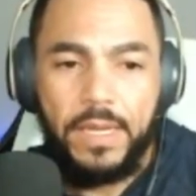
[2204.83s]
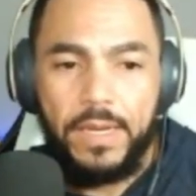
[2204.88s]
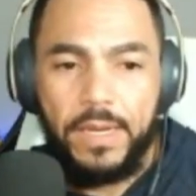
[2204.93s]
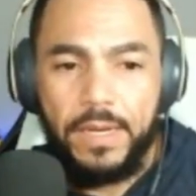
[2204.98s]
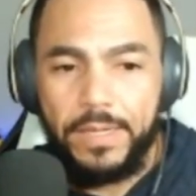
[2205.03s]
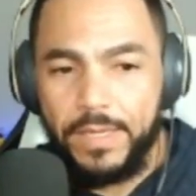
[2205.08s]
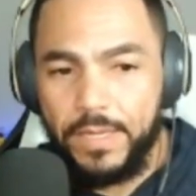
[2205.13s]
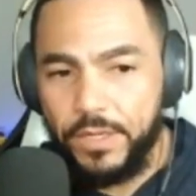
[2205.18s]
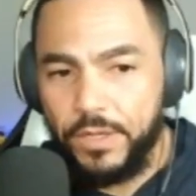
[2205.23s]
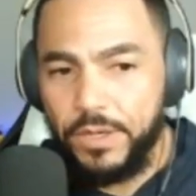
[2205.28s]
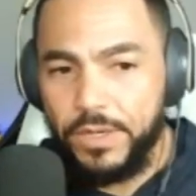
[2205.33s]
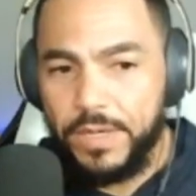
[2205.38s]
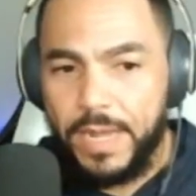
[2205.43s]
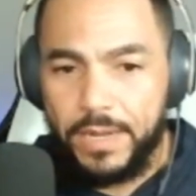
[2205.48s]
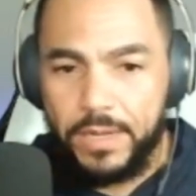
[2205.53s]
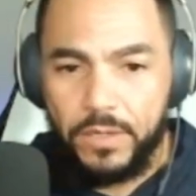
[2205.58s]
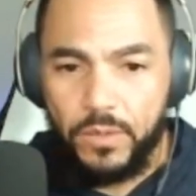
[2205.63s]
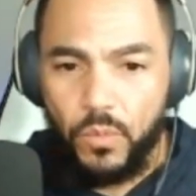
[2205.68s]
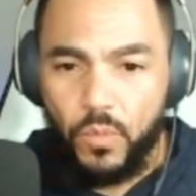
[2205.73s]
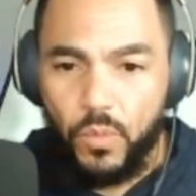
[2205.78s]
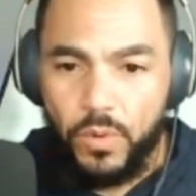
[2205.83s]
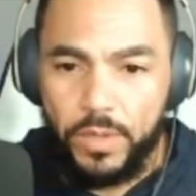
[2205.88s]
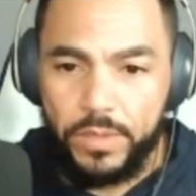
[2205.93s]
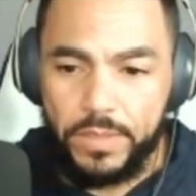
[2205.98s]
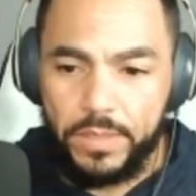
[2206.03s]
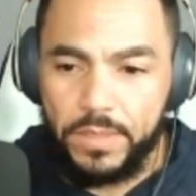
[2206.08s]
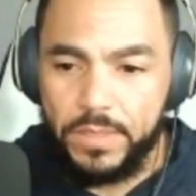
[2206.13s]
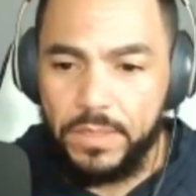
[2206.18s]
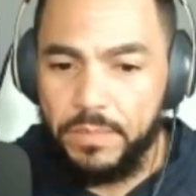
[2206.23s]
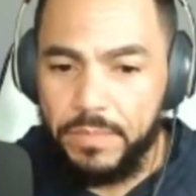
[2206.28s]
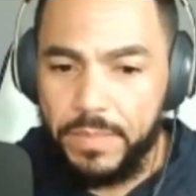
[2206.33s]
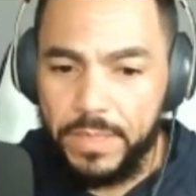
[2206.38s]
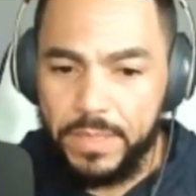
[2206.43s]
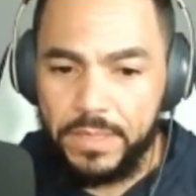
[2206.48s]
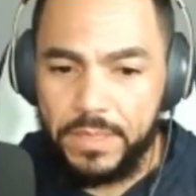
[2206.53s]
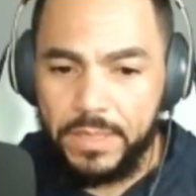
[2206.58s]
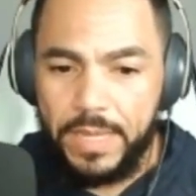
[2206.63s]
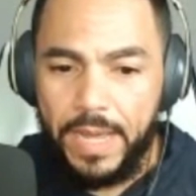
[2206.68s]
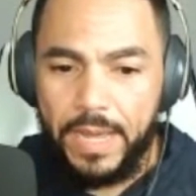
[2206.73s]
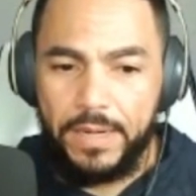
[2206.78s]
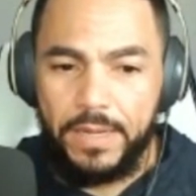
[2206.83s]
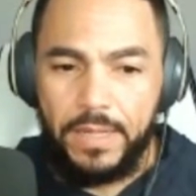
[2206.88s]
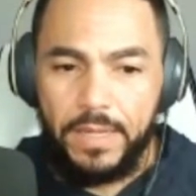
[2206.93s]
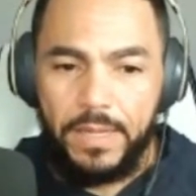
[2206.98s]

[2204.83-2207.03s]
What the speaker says: Again, you're not going to want to miss that.